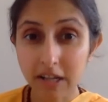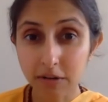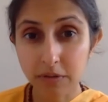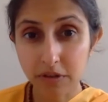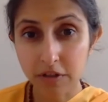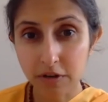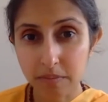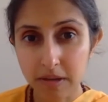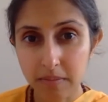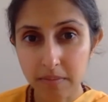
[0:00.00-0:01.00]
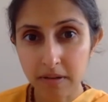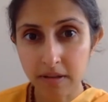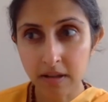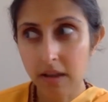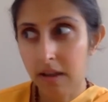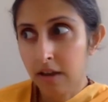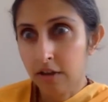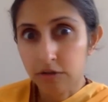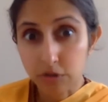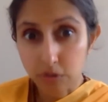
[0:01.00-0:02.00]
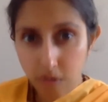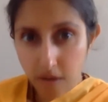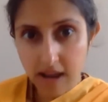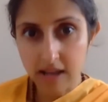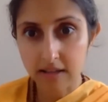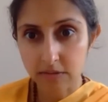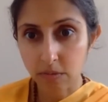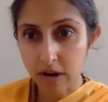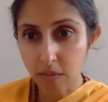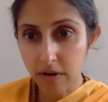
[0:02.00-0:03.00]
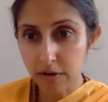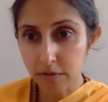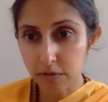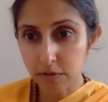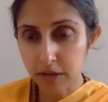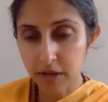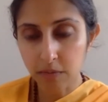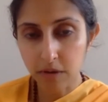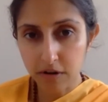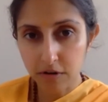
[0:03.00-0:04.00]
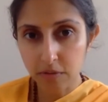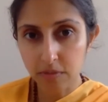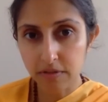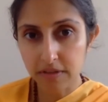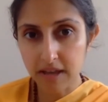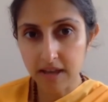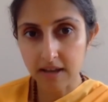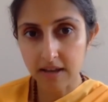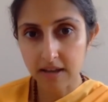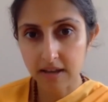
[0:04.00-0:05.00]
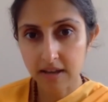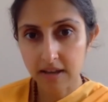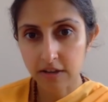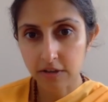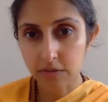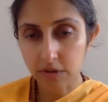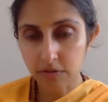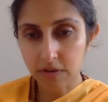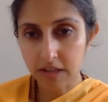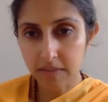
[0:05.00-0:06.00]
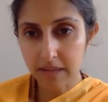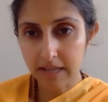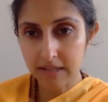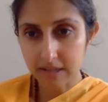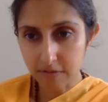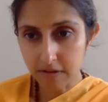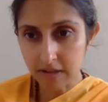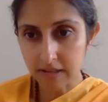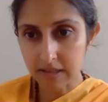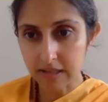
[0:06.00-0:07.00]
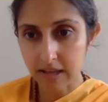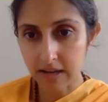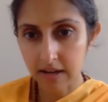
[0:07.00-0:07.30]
it with other people, do it. What a wonderful thing. What a noble thing. You can really make a difference then.